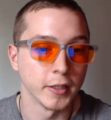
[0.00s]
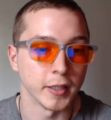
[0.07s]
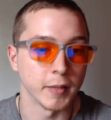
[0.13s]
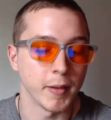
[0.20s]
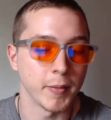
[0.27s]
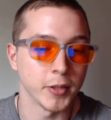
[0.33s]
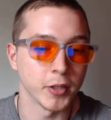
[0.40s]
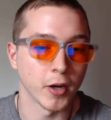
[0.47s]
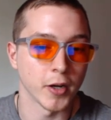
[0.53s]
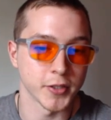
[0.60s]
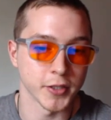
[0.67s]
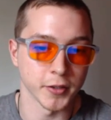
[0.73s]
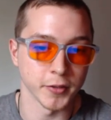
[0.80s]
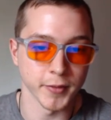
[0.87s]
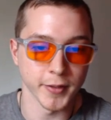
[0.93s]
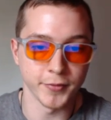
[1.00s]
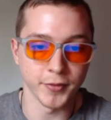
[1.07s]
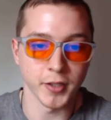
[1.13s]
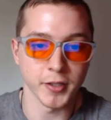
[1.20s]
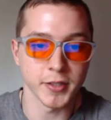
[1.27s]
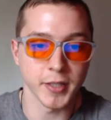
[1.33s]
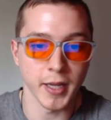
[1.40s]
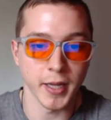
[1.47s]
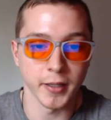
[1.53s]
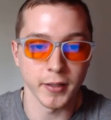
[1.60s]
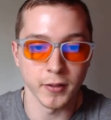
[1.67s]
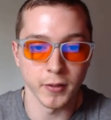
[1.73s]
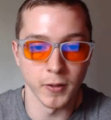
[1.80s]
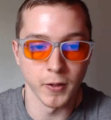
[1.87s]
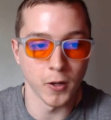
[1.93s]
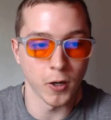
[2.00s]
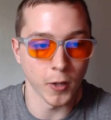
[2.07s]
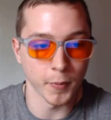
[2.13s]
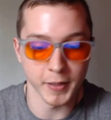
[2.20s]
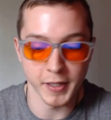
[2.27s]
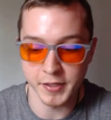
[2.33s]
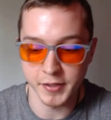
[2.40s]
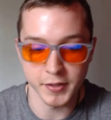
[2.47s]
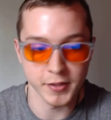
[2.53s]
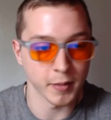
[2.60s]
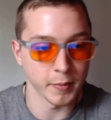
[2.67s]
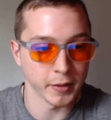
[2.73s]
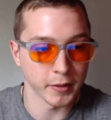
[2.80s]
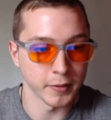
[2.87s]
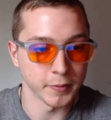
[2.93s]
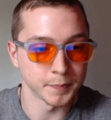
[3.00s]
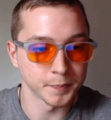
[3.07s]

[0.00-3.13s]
that may be causing the reflux and harmonize the stomach.